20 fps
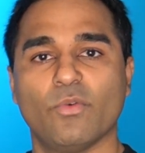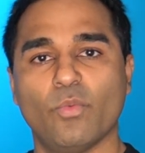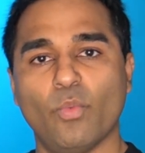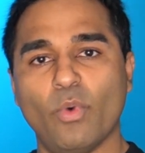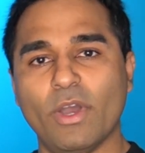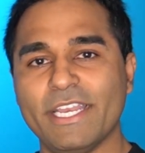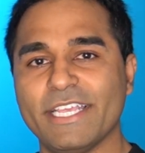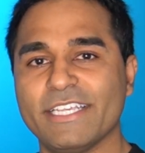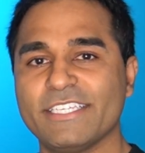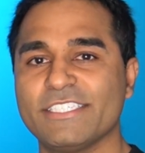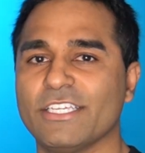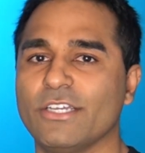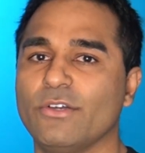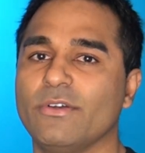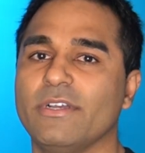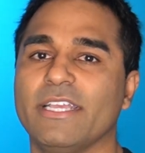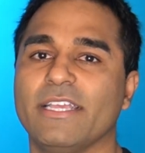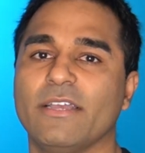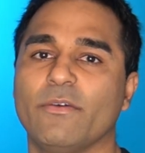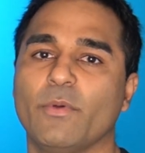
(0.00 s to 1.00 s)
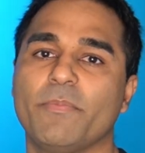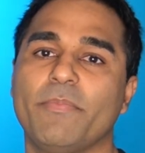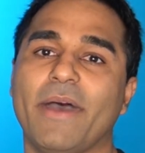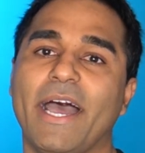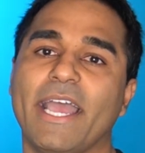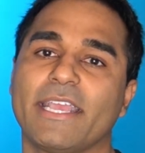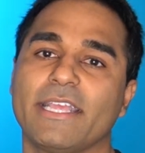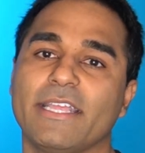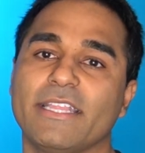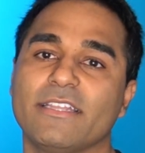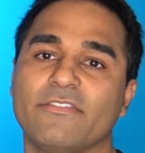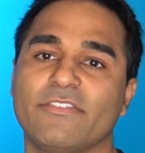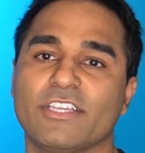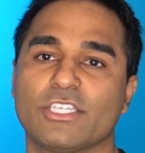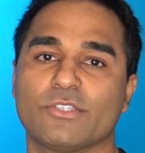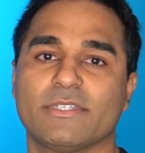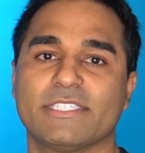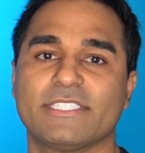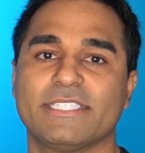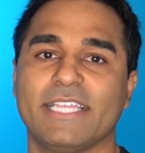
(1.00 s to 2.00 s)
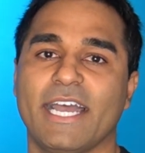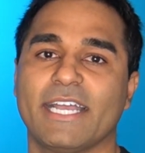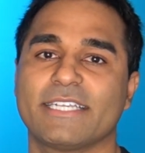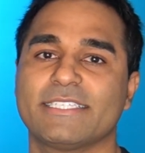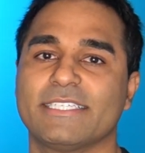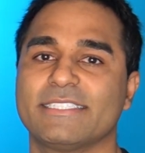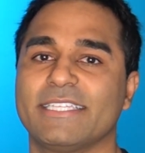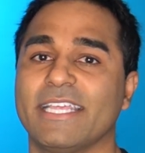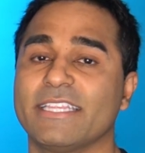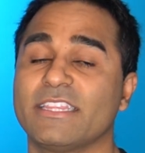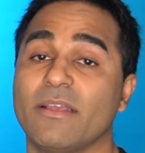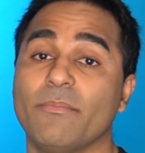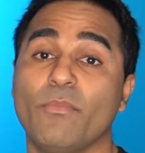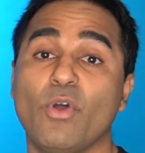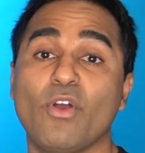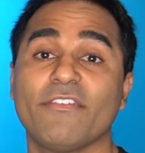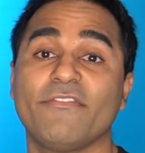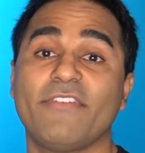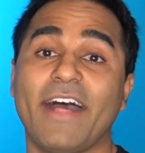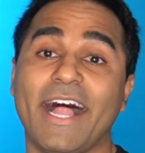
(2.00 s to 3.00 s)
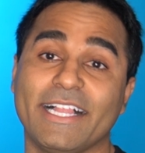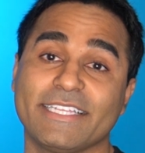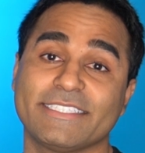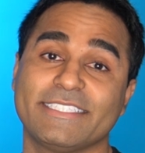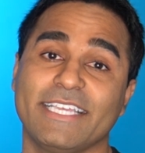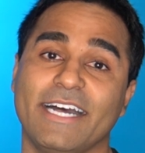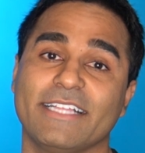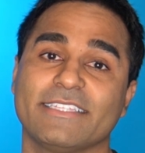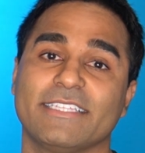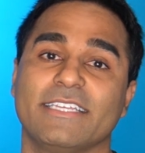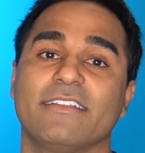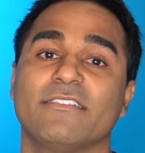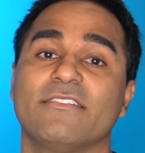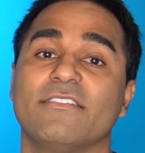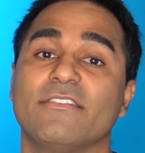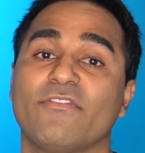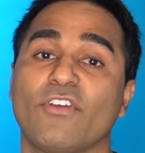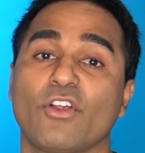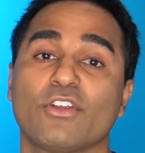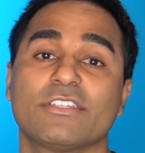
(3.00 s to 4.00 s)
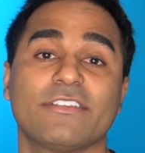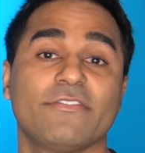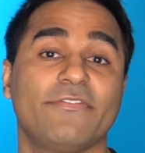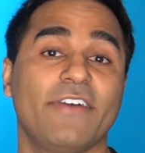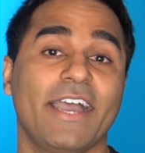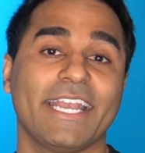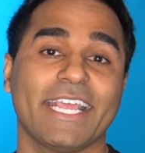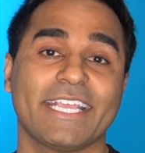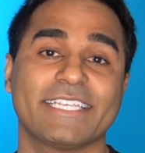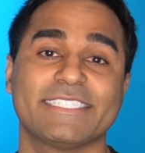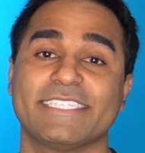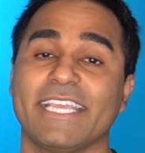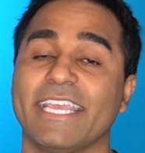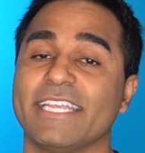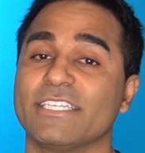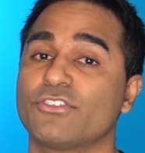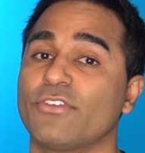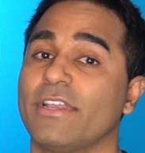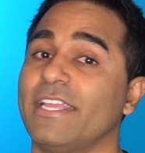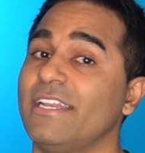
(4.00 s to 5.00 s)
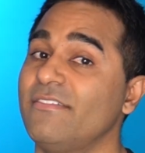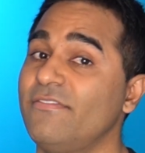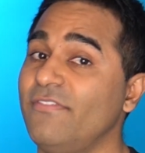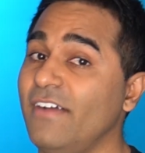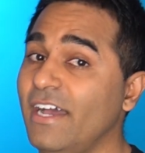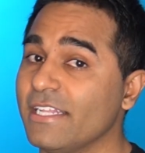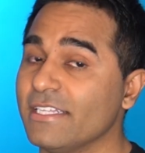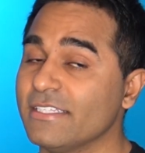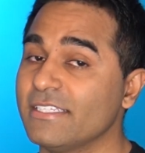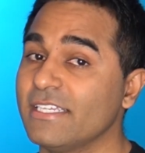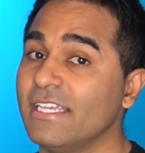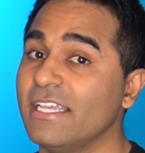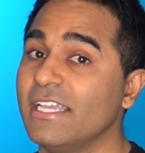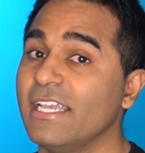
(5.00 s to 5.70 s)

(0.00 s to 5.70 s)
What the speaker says: One issue with buying individual stocks is that they're more volatile than a diversified exchange-traded fund.